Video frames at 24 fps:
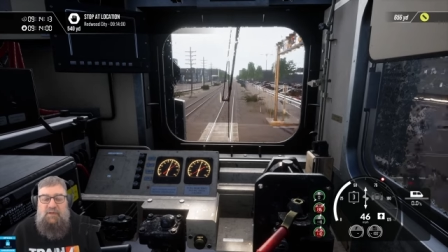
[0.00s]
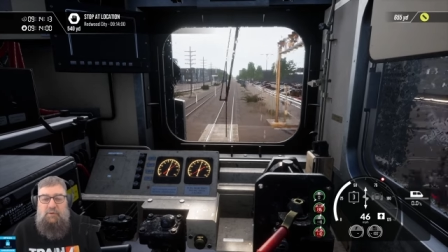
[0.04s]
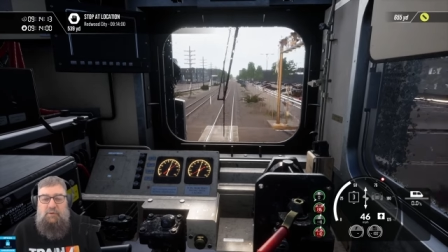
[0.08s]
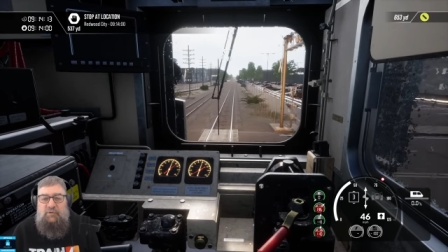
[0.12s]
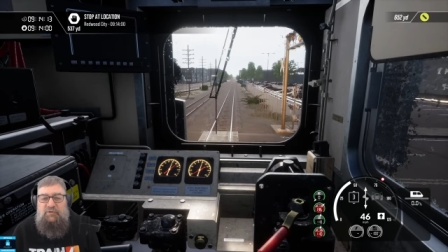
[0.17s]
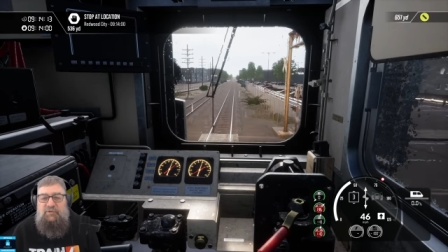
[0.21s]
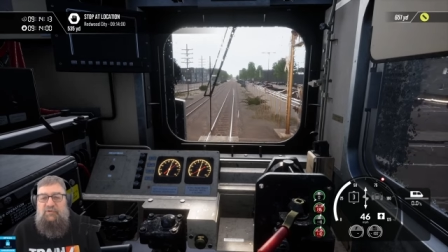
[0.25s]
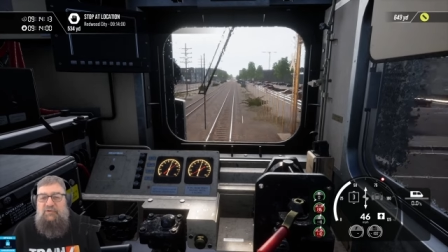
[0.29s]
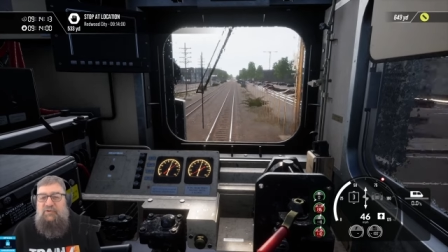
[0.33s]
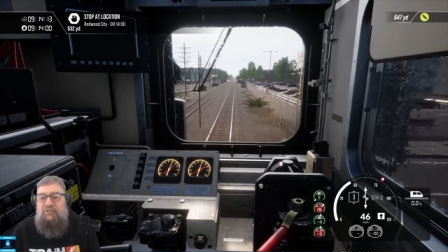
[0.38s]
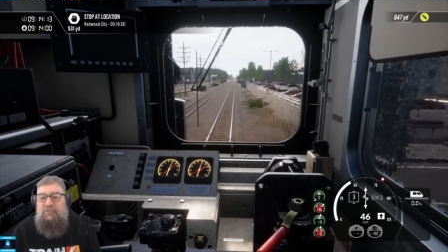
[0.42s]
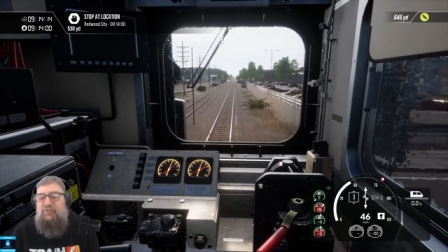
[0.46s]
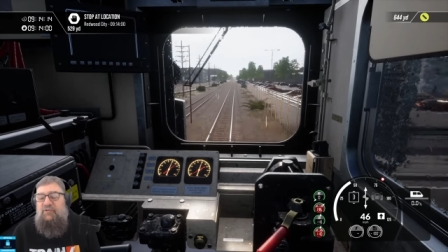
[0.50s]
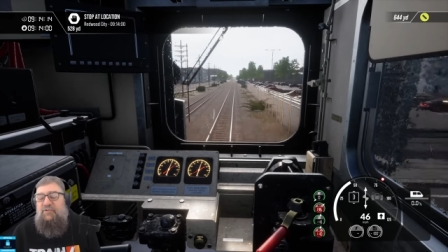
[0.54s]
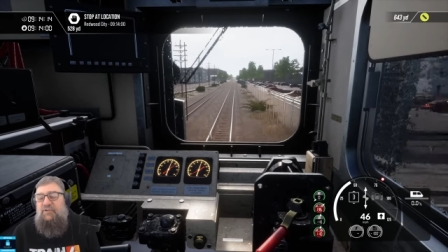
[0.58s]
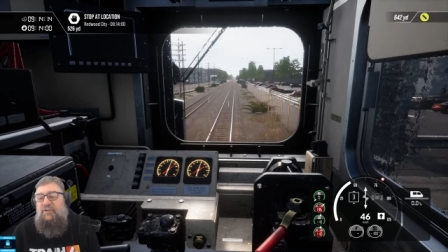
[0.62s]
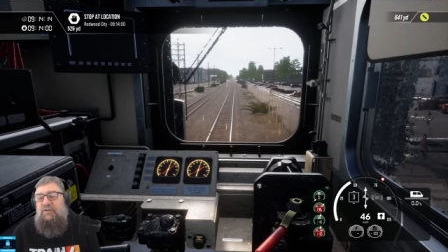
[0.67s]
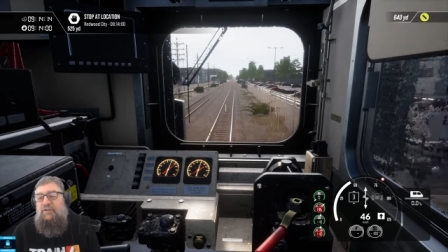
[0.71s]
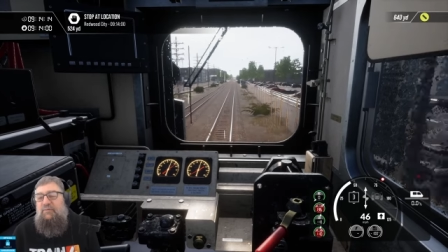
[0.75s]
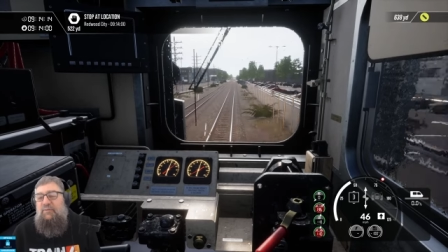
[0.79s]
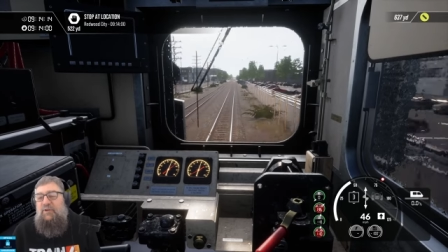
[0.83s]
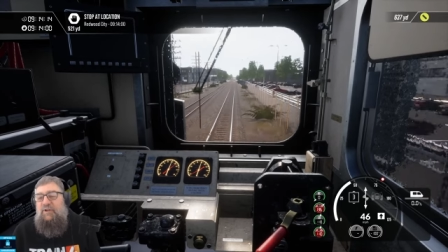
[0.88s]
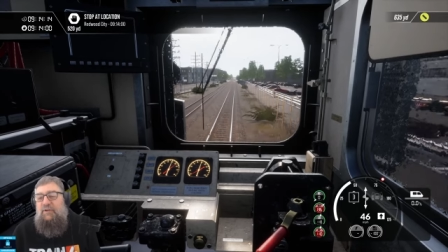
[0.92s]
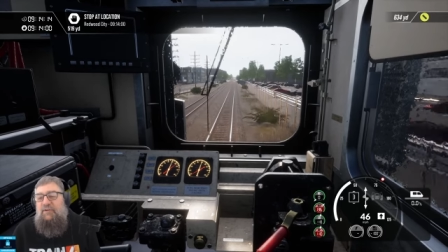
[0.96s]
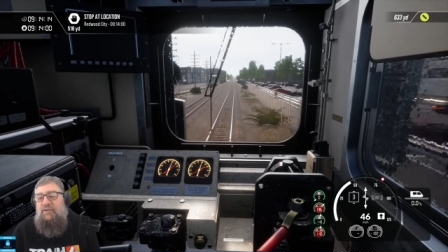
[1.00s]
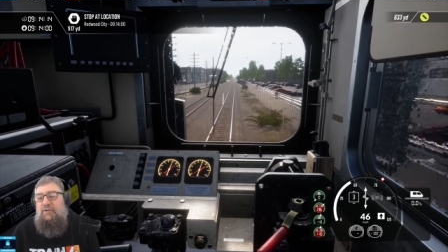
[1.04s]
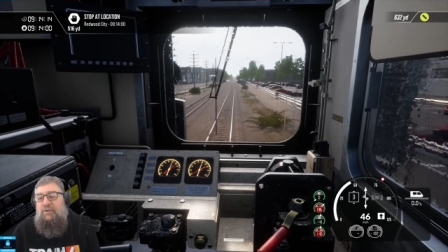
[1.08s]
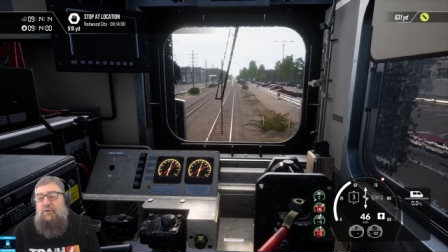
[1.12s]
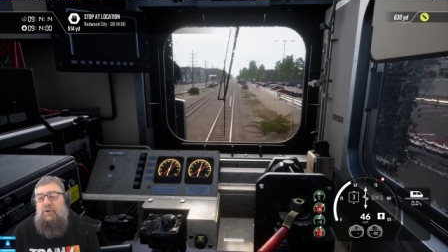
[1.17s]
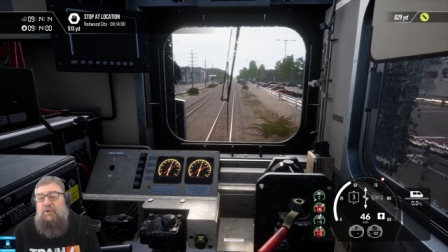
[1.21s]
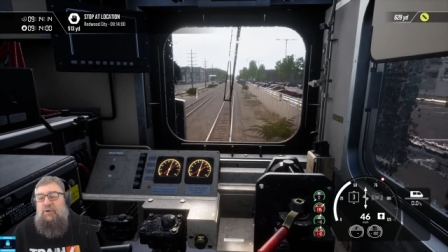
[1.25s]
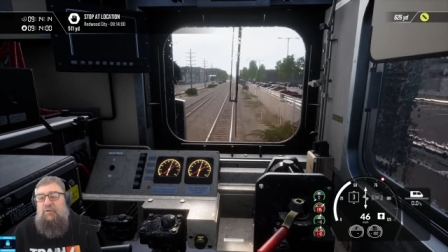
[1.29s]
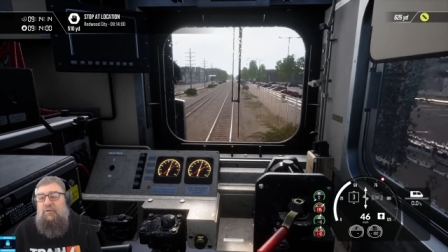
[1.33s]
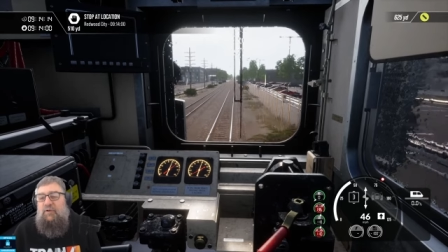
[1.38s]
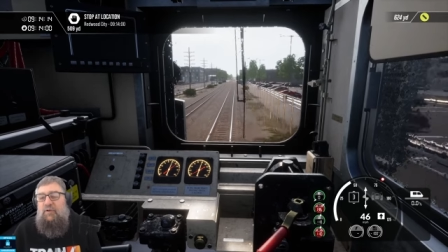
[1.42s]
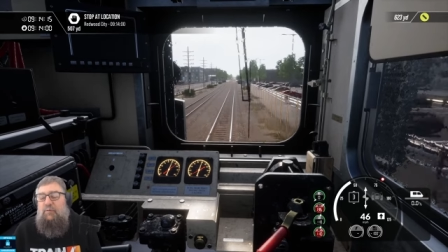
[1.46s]
Which is interesting because a
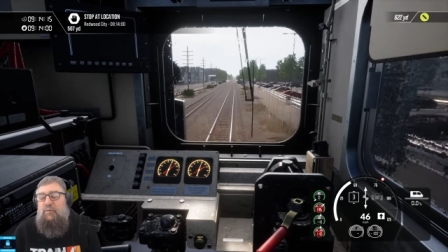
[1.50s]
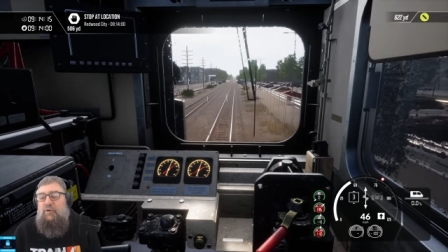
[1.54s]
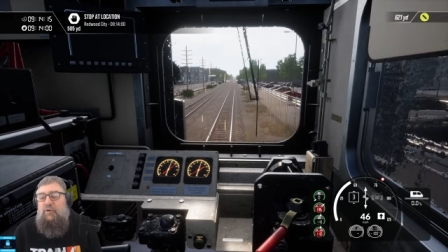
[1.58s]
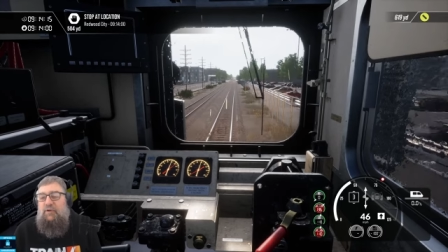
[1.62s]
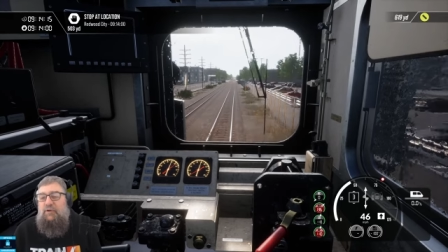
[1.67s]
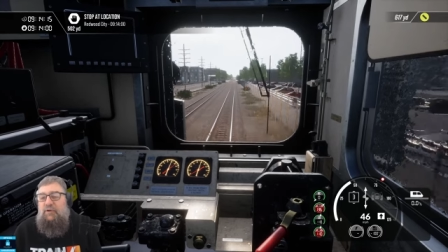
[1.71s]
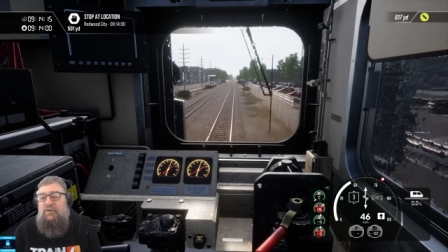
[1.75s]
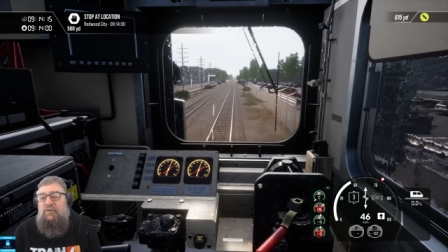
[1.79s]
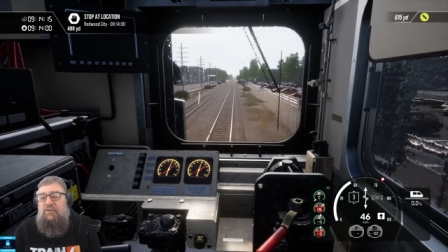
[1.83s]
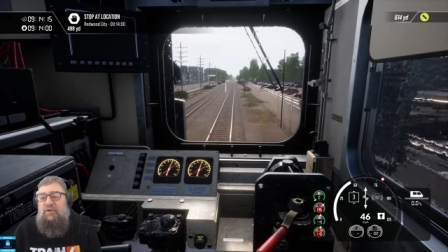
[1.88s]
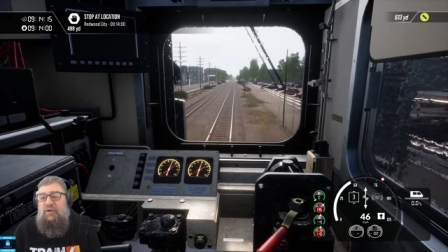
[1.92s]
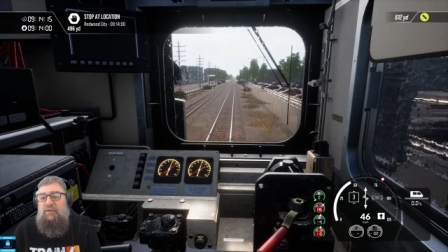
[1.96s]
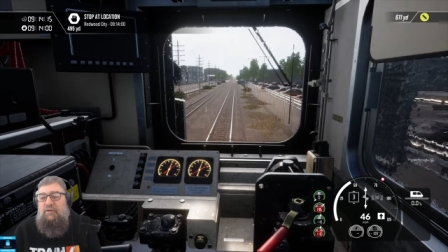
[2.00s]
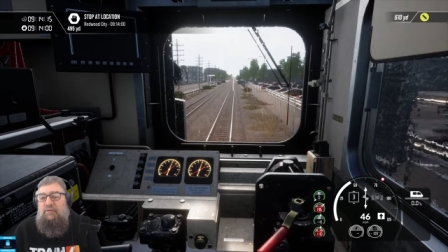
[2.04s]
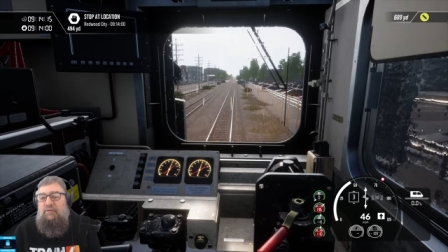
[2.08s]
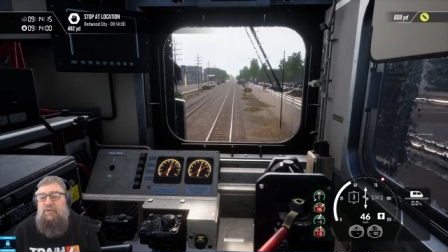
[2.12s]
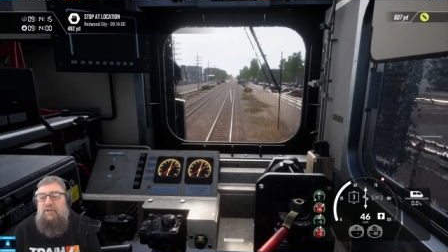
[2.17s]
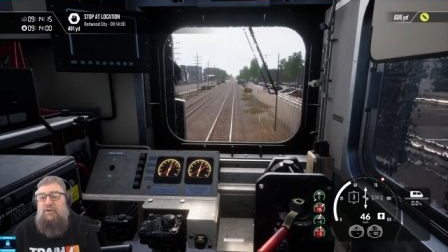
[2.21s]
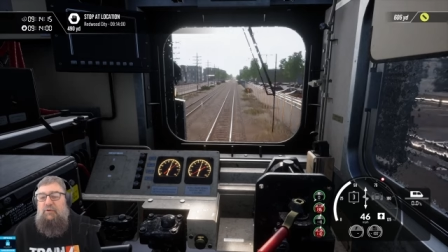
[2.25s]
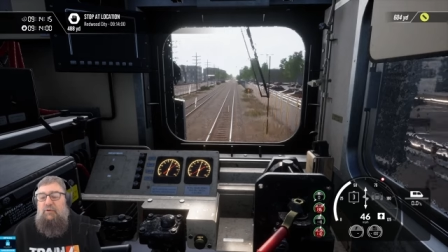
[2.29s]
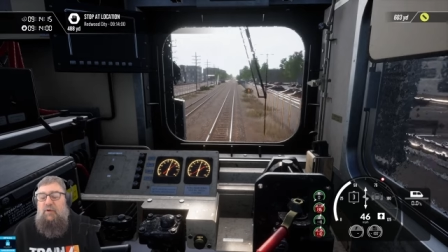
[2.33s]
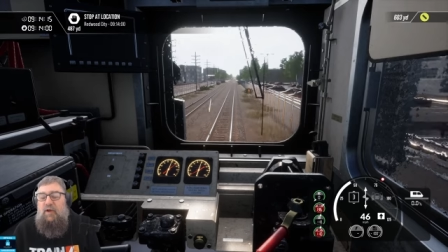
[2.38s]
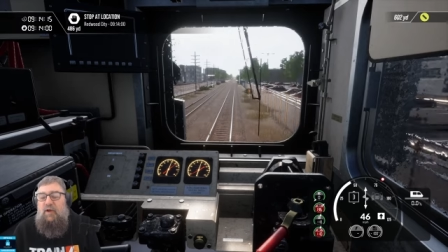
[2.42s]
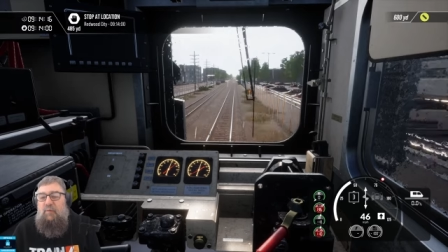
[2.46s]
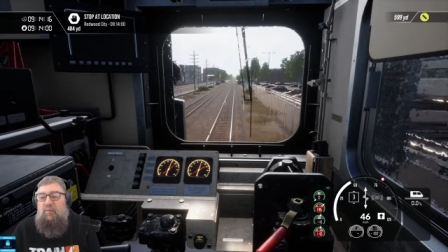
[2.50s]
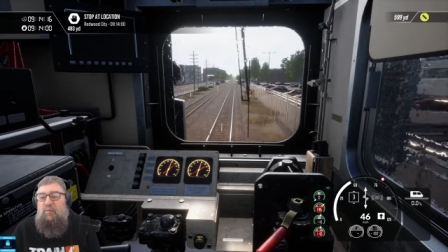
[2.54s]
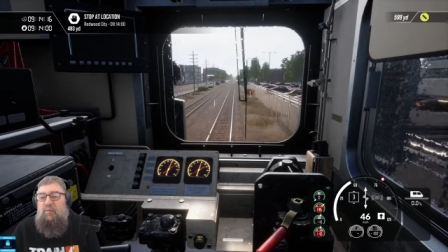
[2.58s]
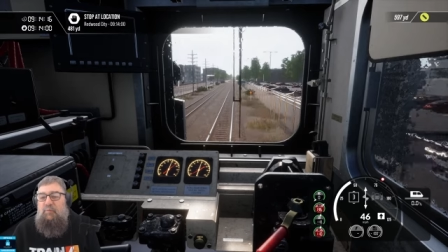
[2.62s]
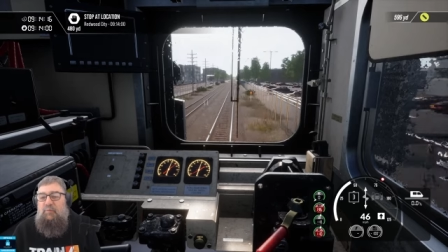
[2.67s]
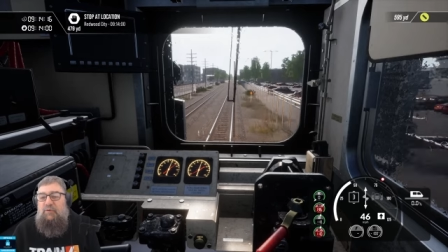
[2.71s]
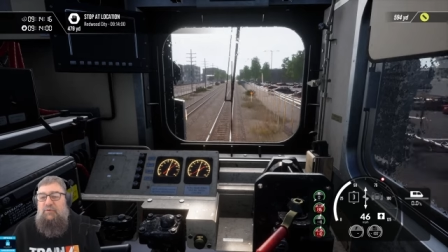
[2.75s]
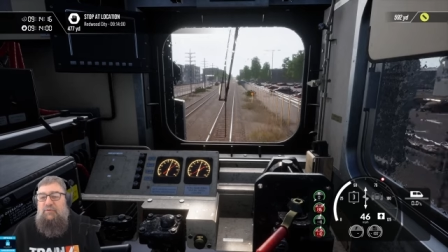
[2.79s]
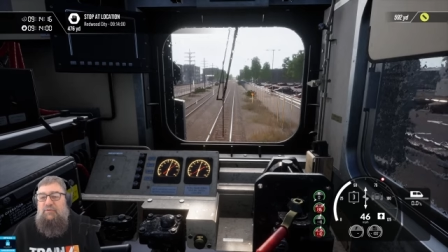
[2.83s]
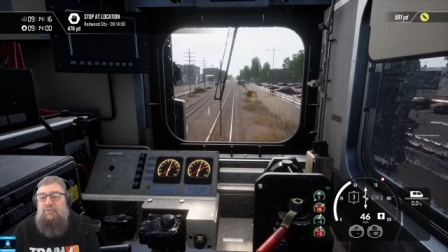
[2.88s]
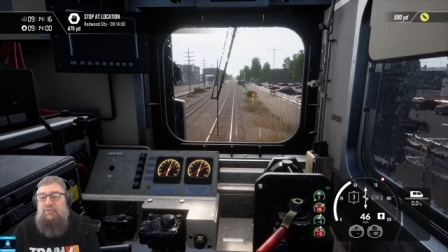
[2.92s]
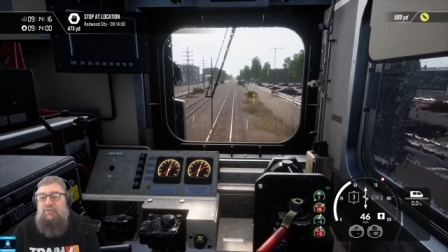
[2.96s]
lot of the community say that they're crap,
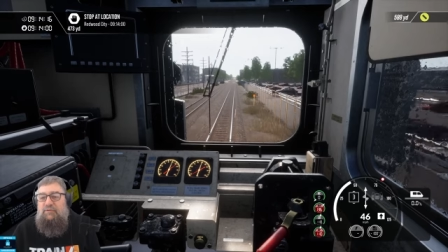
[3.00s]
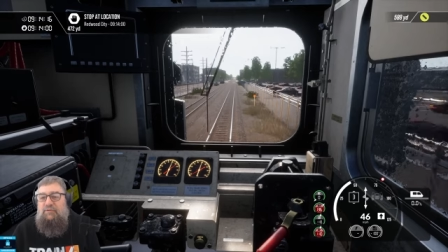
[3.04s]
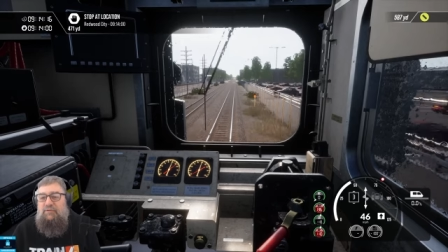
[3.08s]
but,